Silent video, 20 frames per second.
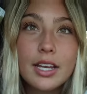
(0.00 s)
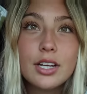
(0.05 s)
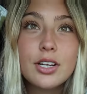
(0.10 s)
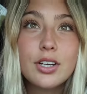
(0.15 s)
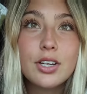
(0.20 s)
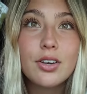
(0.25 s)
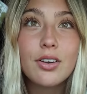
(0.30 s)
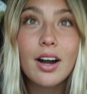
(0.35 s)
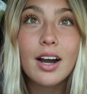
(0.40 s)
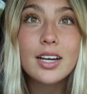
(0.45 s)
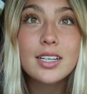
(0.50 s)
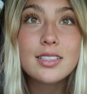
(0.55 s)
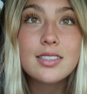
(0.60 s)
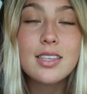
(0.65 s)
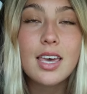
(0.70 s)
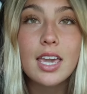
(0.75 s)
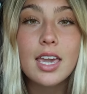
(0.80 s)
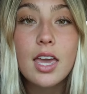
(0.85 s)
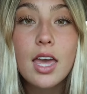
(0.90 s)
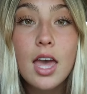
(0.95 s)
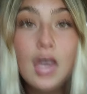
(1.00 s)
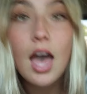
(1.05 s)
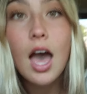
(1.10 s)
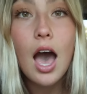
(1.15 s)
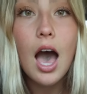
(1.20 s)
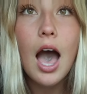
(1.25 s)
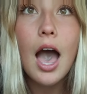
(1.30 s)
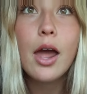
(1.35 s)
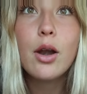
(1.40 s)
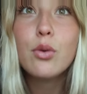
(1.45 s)
here, you guys. Like,
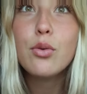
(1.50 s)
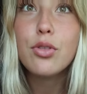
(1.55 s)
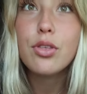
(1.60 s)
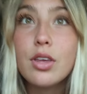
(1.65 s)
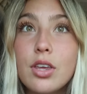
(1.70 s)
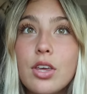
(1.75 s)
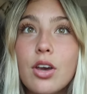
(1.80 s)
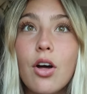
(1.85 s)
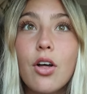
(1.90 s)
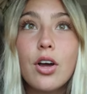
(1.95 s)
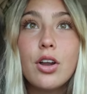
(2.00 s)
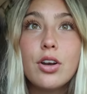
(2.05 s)
I don't think y'all